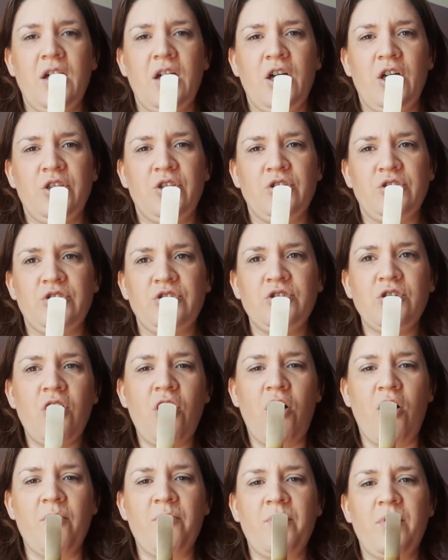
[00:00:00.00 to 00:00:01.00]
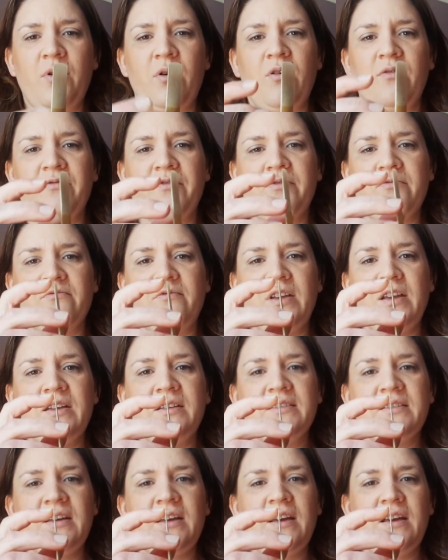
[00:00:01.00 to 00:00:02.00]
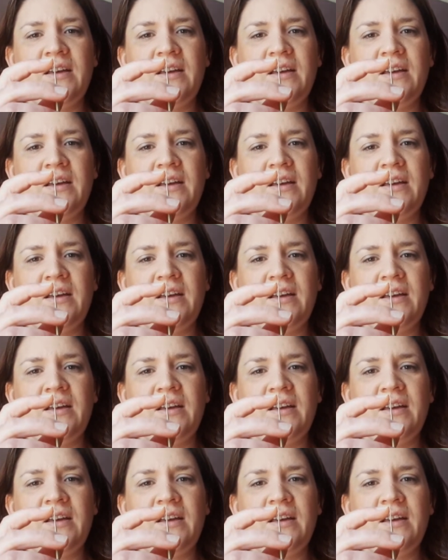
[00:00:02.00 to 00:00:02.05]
The top of the reed